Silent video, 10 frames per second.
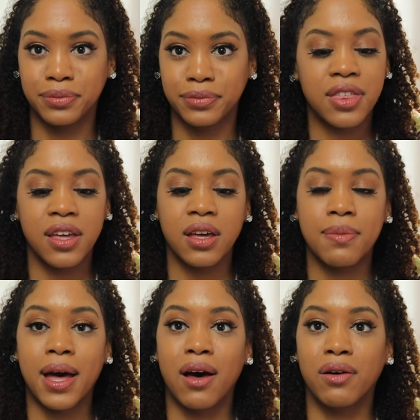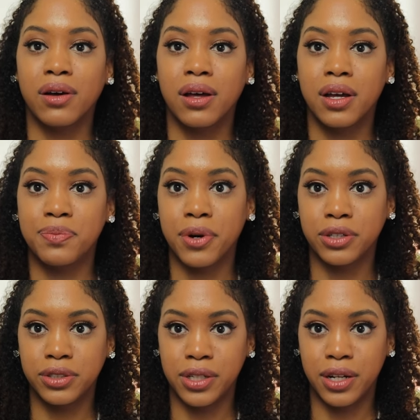The thing about a
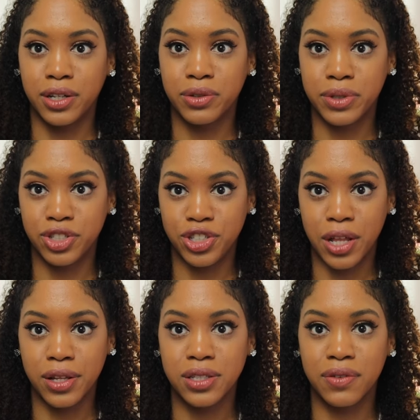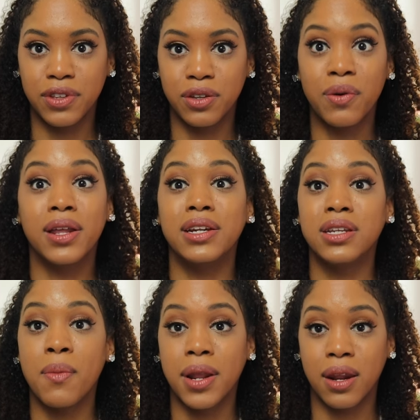person who is jealous of you and
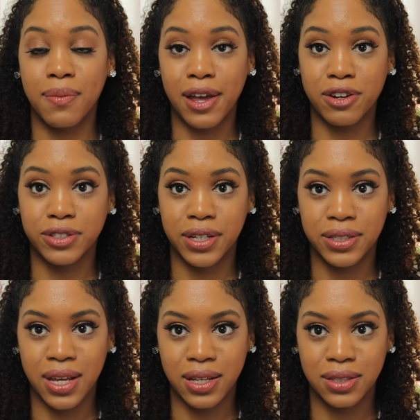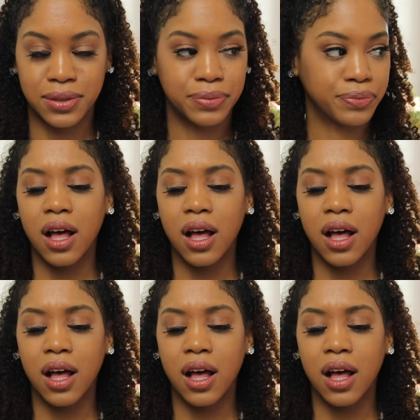intimidated by your success,